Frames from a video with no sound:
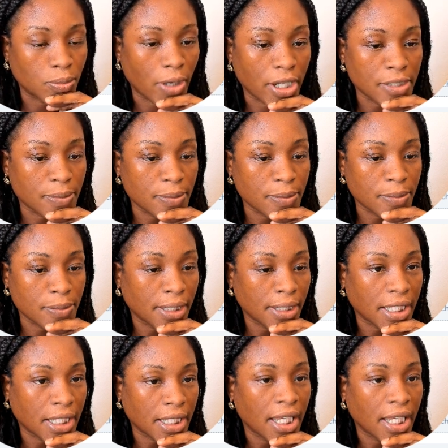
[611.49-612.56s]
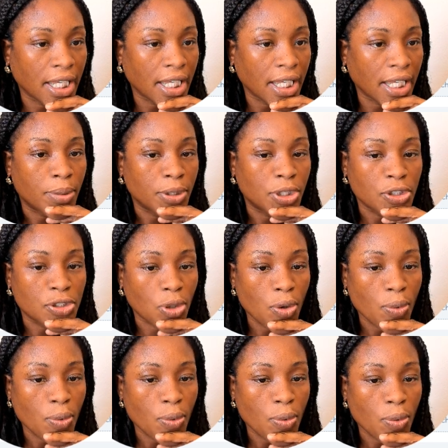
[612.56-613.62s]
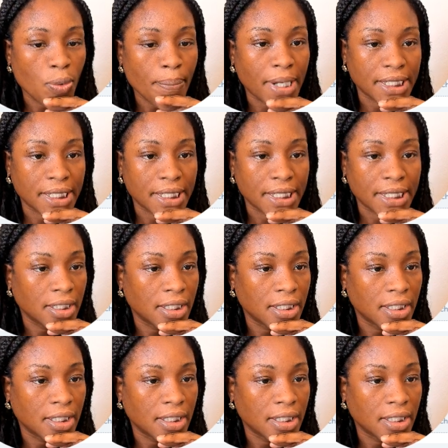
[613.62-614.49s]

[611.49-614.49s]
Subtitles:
watch my mini thing. But there's always a button.